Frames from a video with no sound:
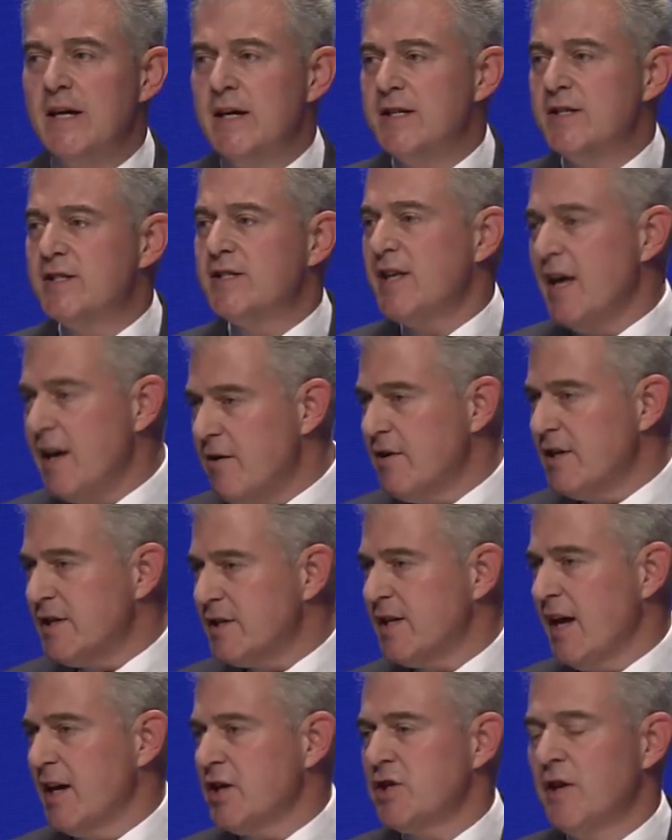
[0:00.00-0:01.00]
serious
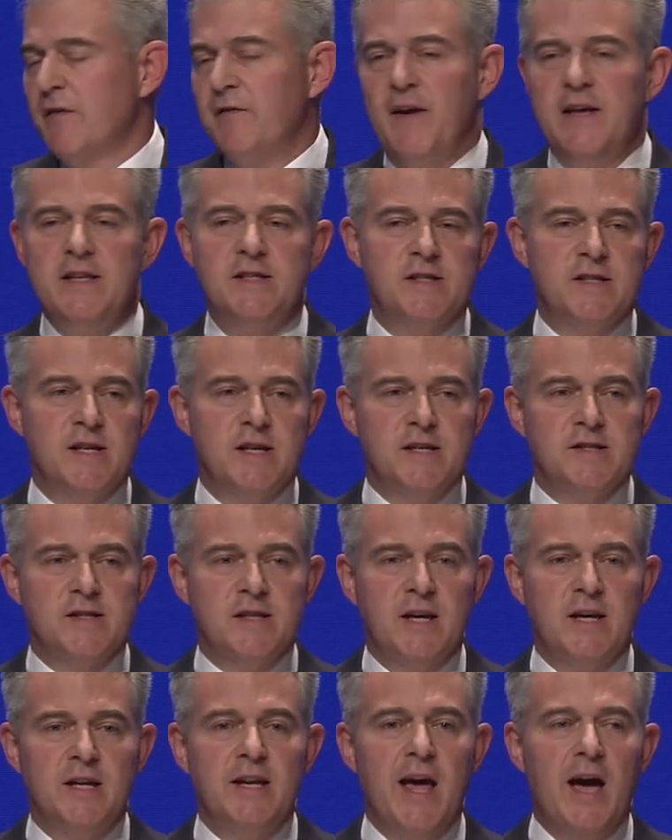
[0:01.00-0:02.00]
sexual offences
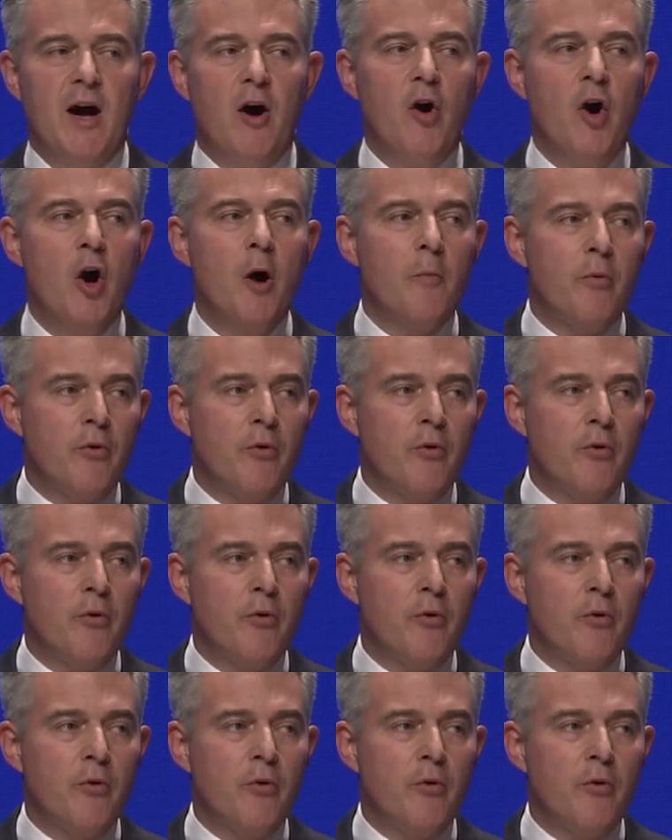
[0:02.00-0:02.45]
can now